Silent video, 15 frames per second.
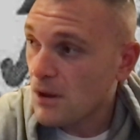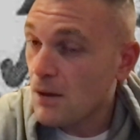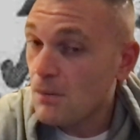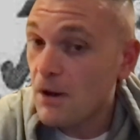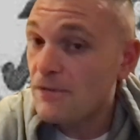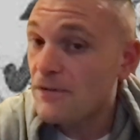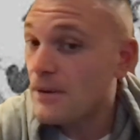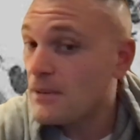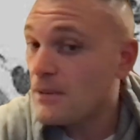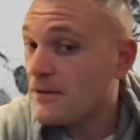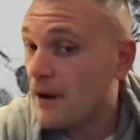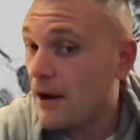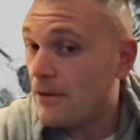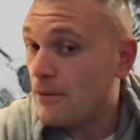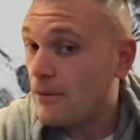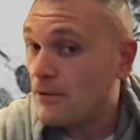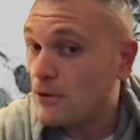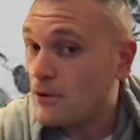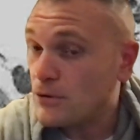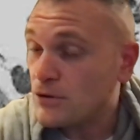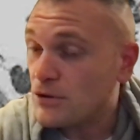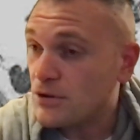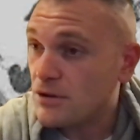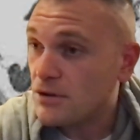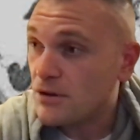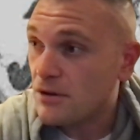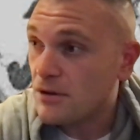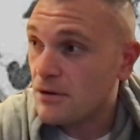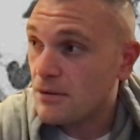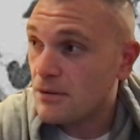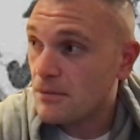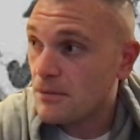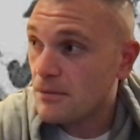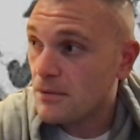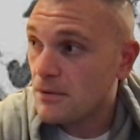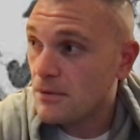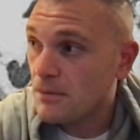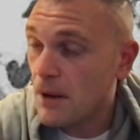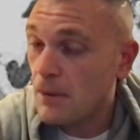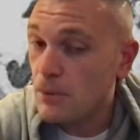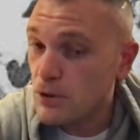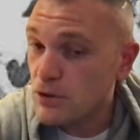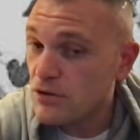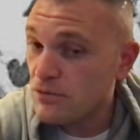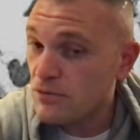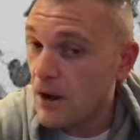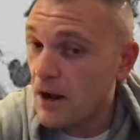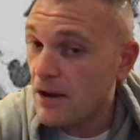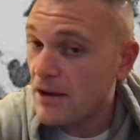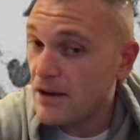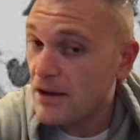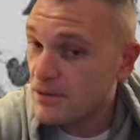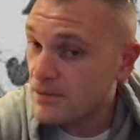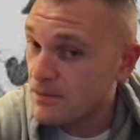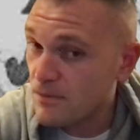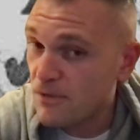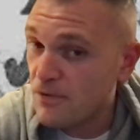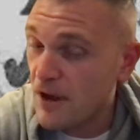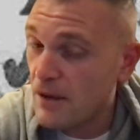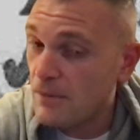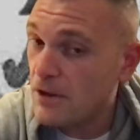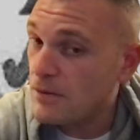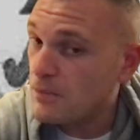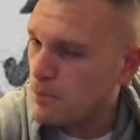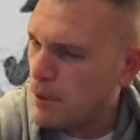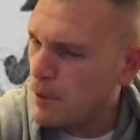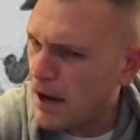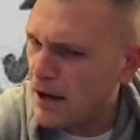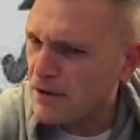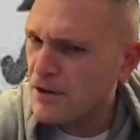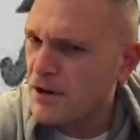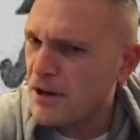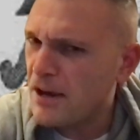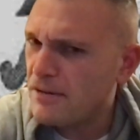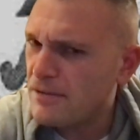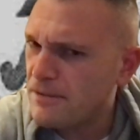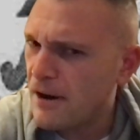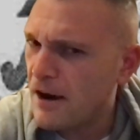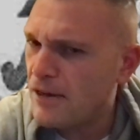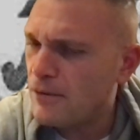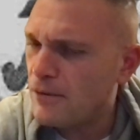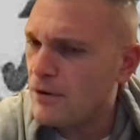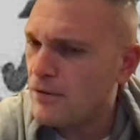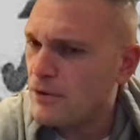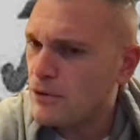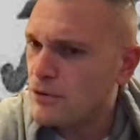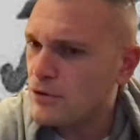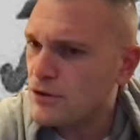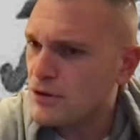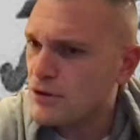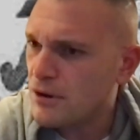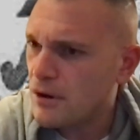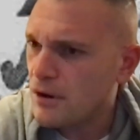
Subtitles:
my family fought in the revolution. Members of my family back in the day fought in the revolution.